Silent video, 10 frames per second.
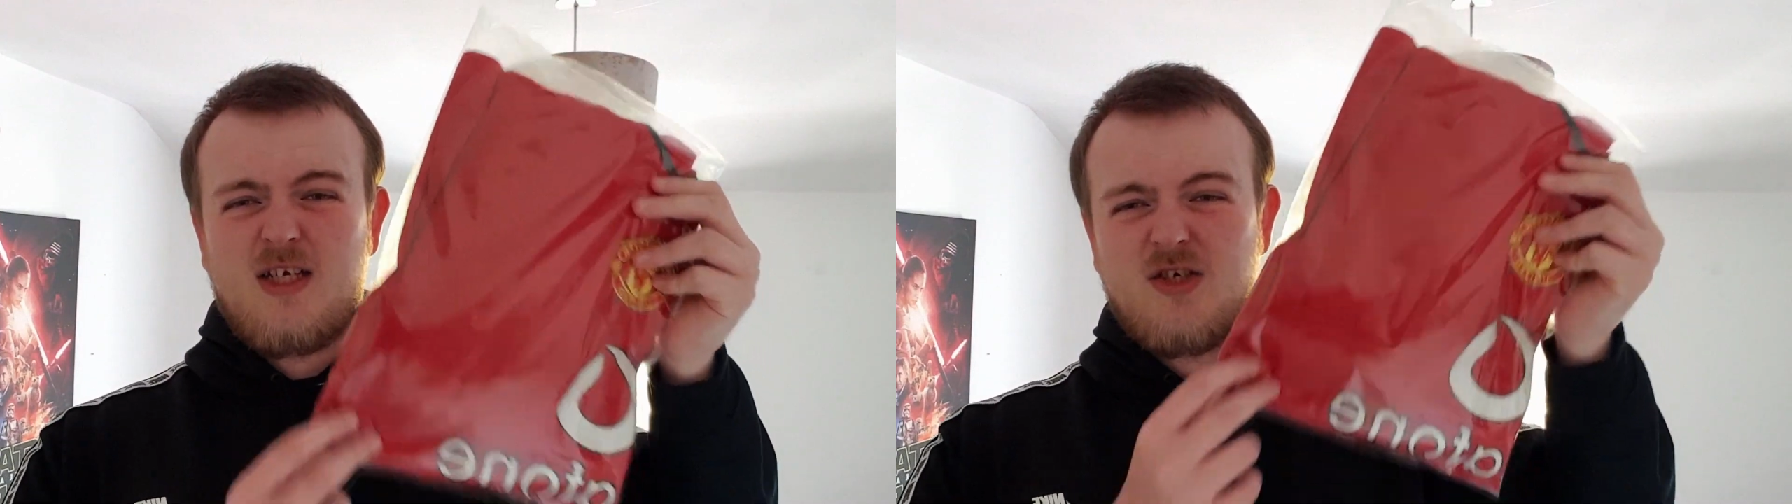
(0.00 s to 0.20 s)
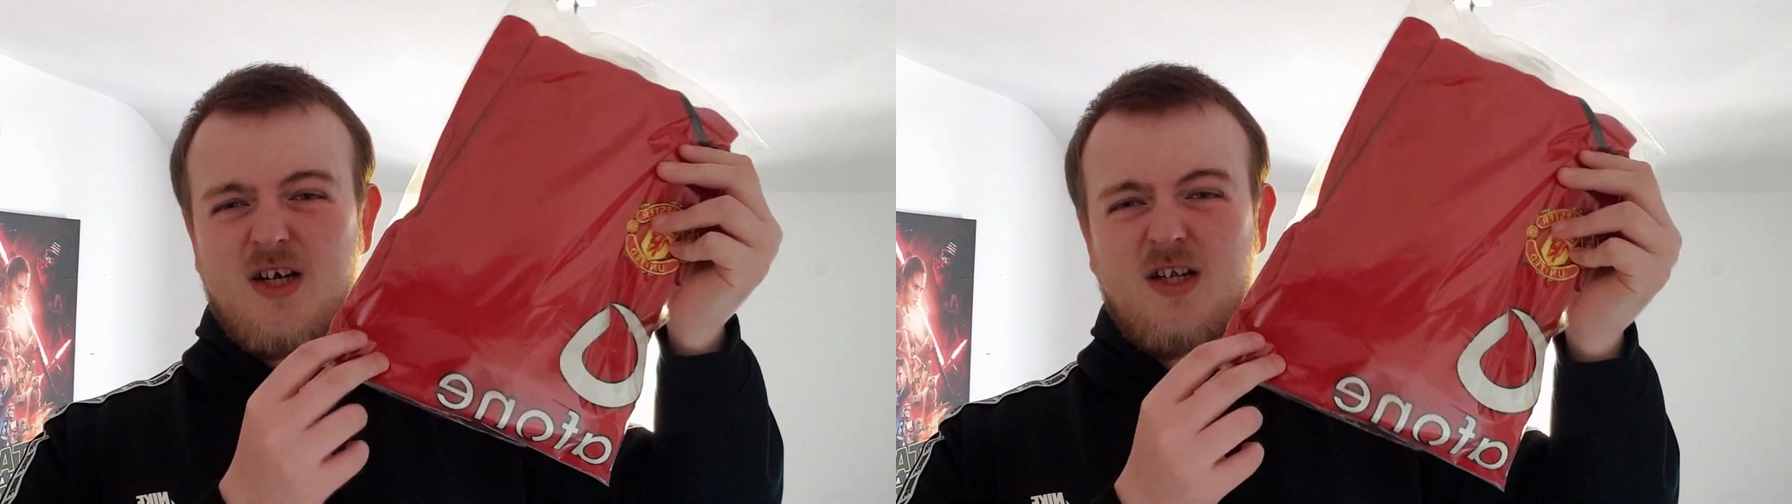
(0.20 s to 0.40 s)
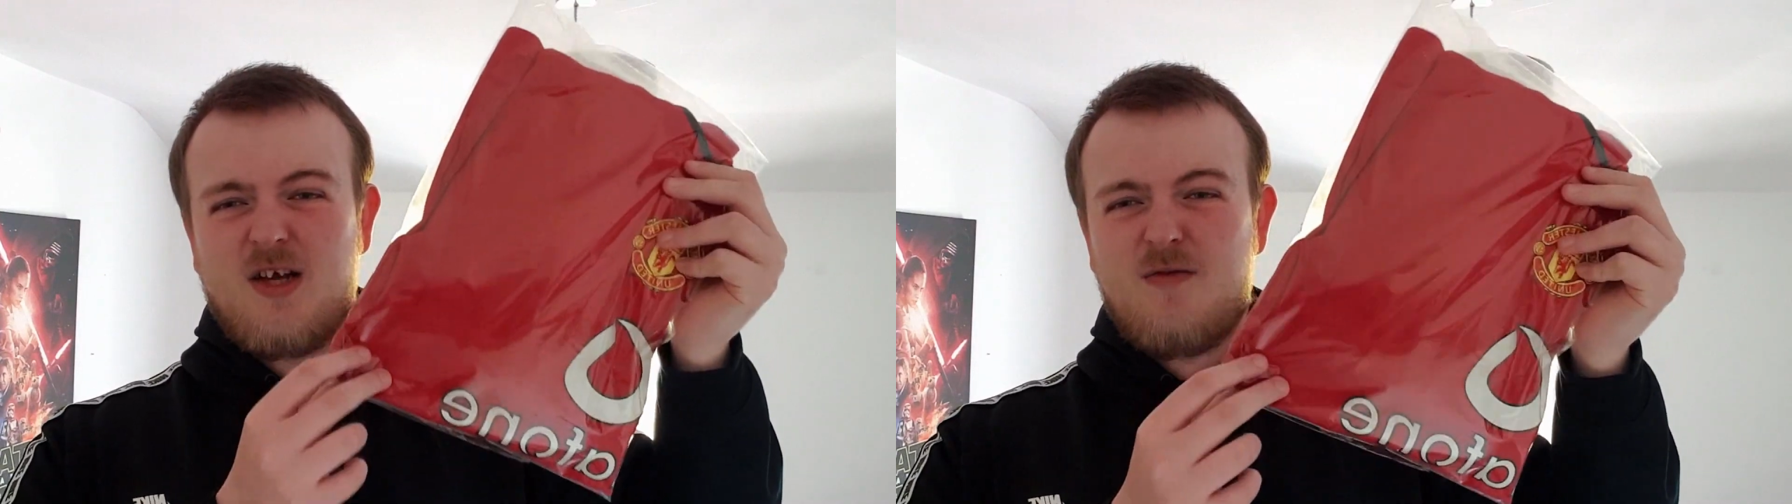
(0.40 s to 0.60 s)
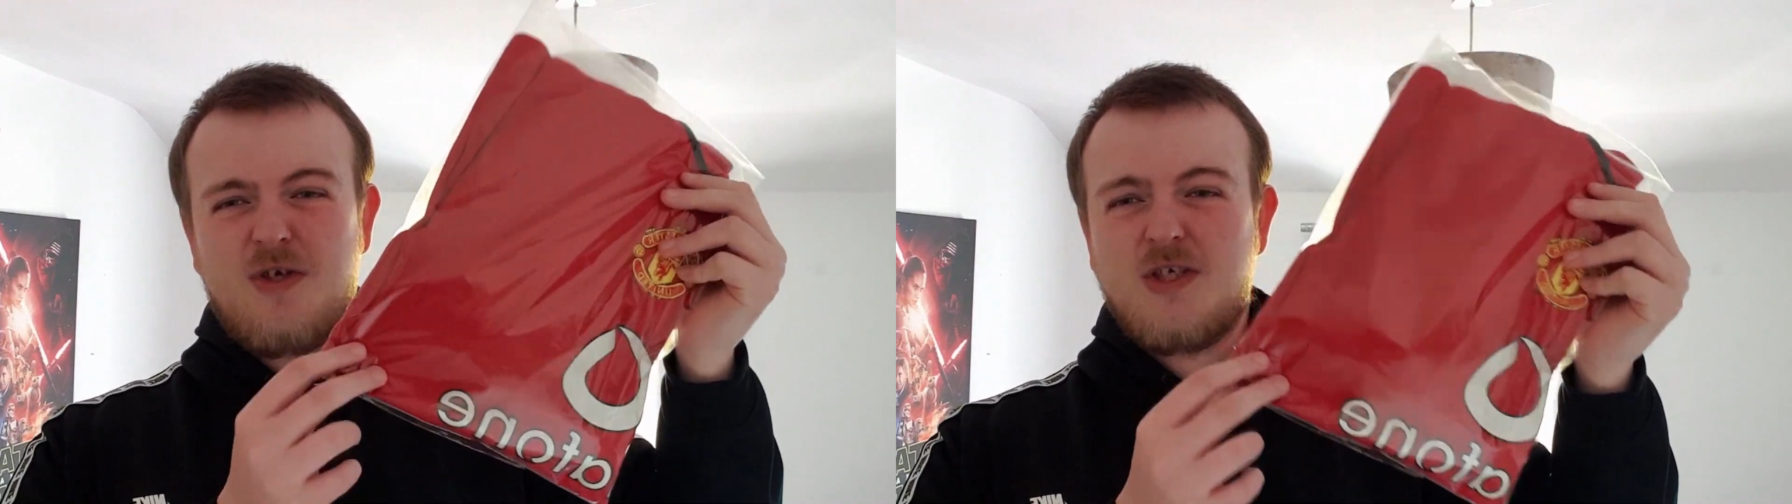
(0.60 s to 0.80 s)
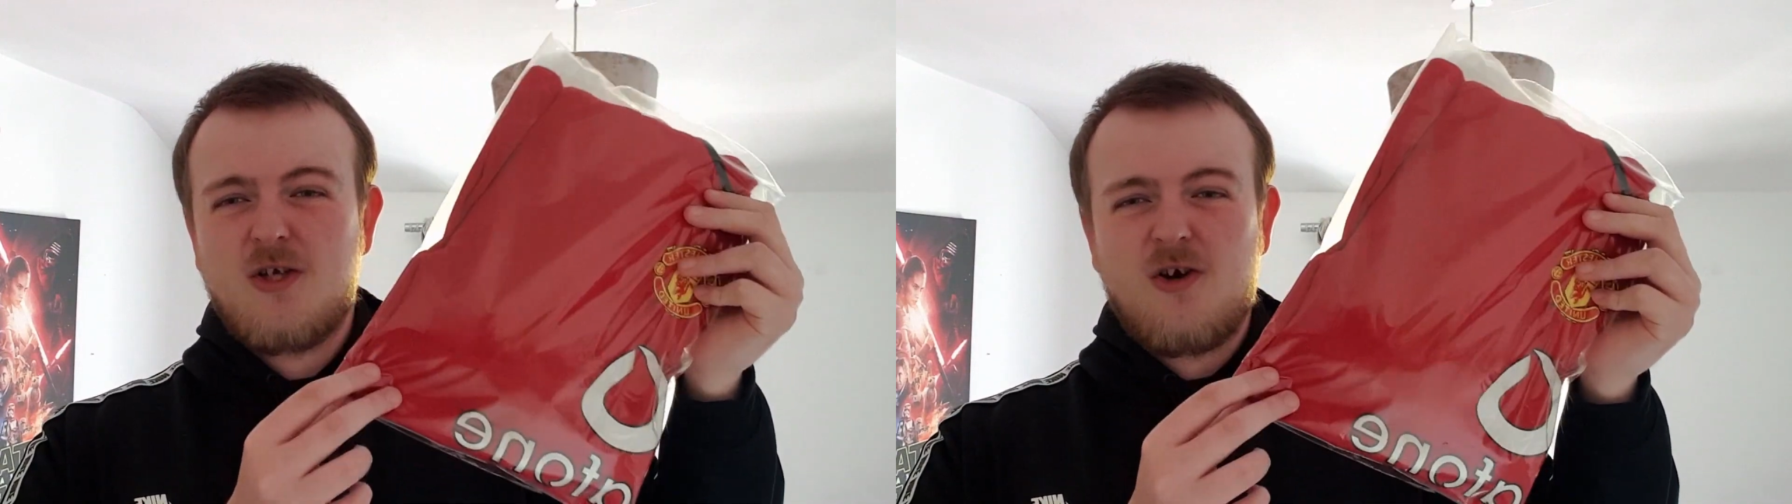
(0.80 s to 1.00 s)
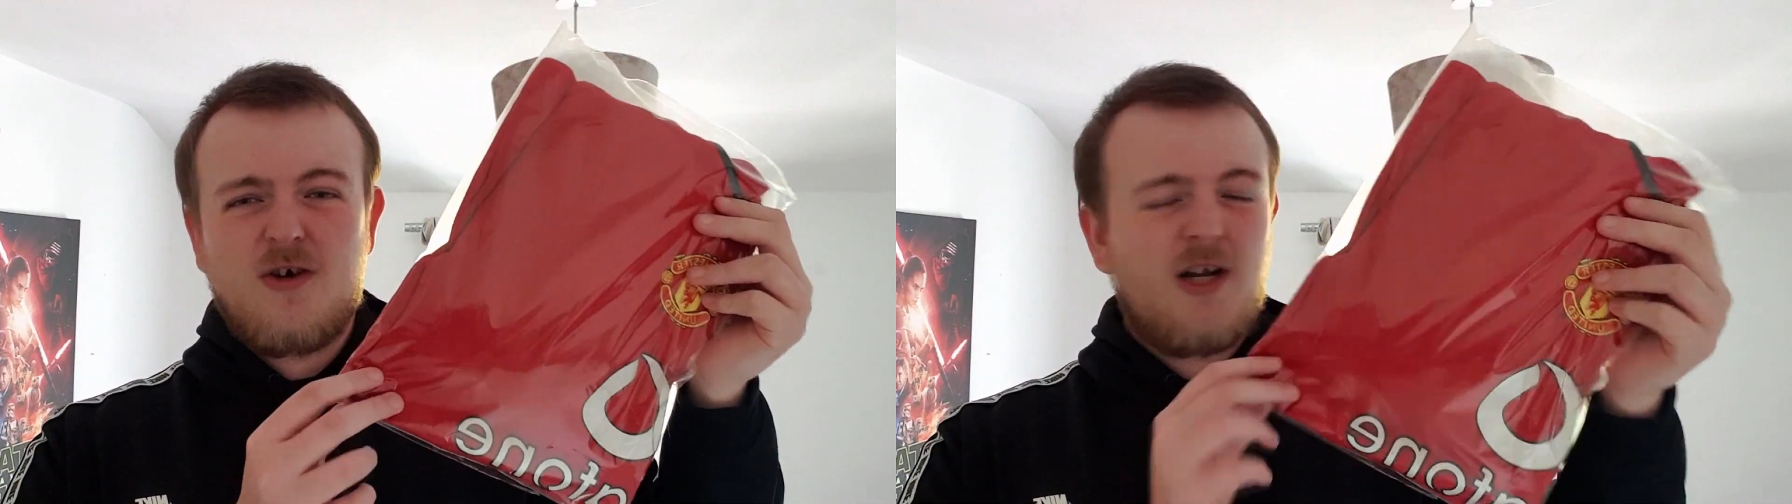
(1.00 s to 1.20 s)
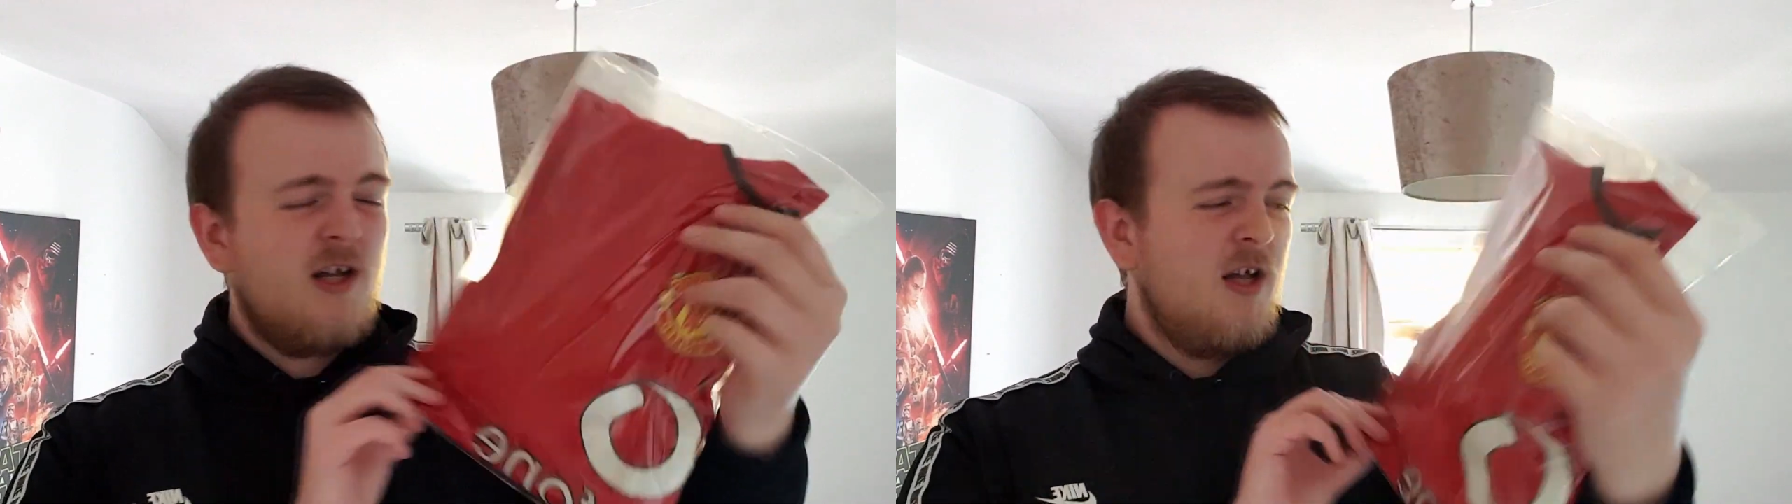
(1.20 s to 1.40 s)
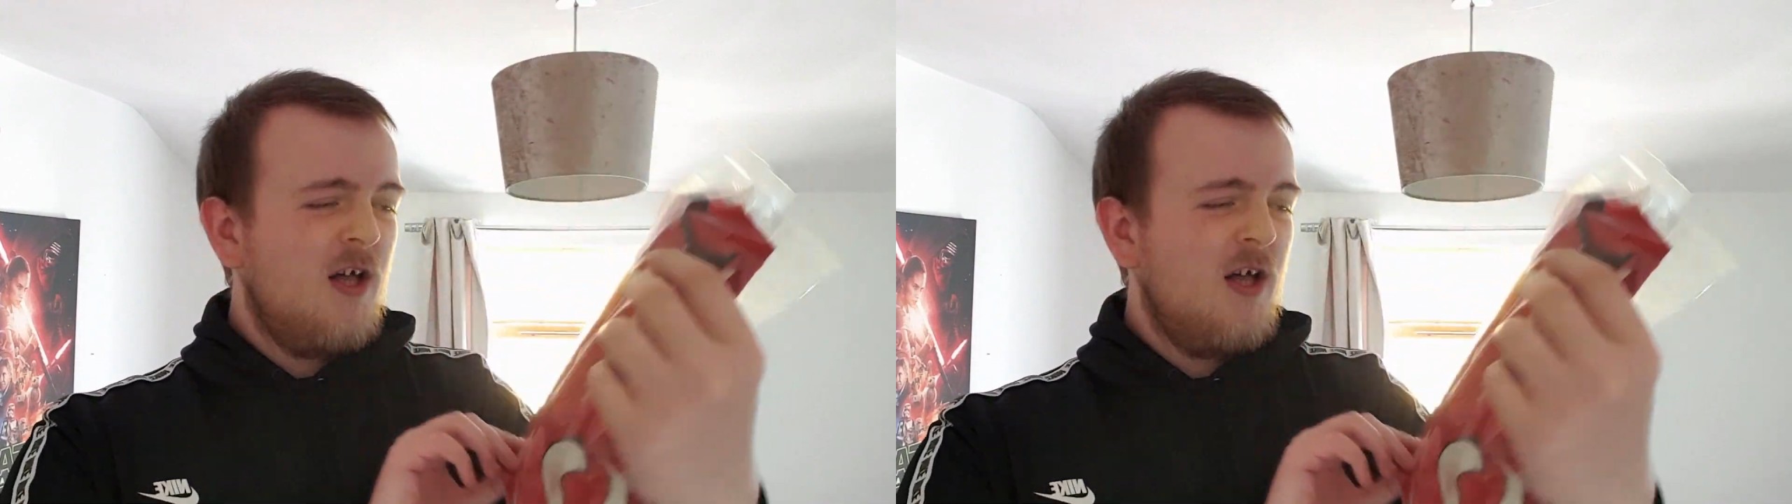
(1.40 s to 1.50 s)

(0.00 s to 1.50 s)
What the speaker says: and try and like restore it.